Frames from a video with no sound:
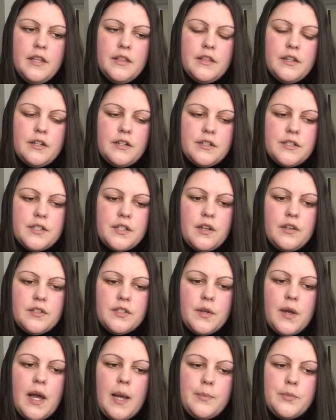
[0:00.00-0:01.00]
There's
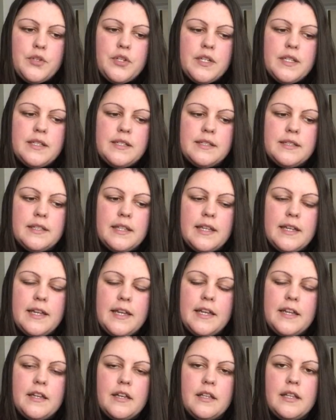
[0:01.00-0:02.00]
also options
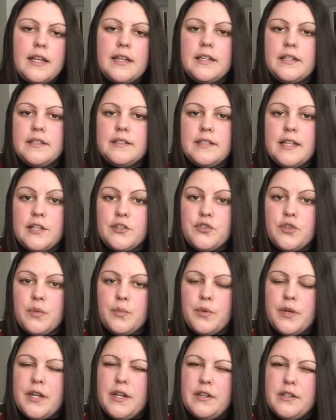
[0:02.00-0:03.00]
like a lot of
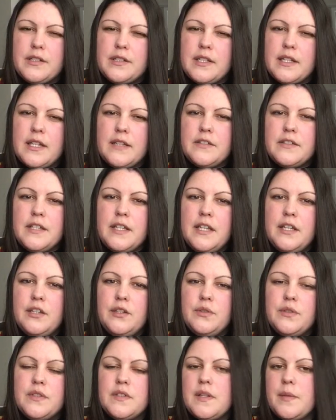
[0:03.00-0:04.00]
tetra breeders that I've seen
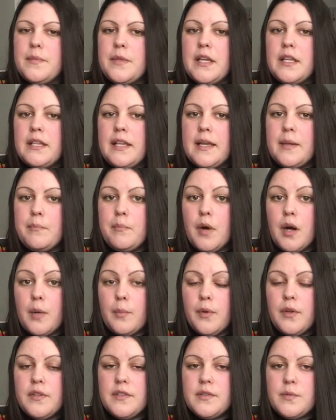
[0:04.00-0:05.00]
use something like
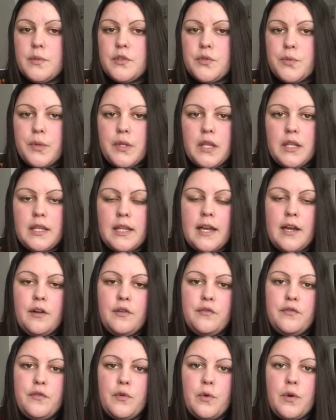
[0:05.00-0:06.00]
marbles, which will
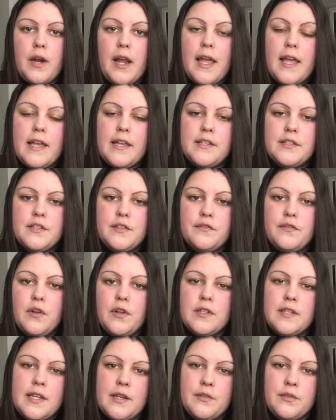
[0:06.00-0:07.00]
allow for eggs to
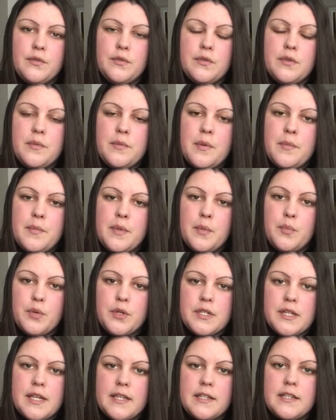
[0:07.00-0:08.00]
fall down through them and be
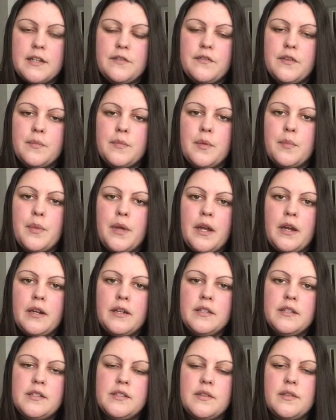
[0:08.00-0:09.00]
protected from the
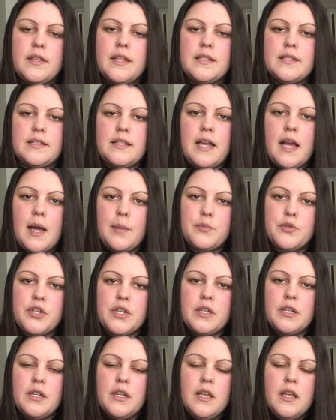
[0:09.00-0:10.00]
parents, so that's an
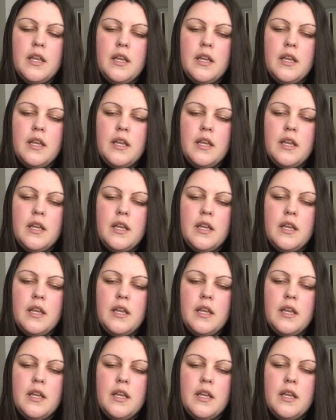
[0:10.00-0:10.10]
option.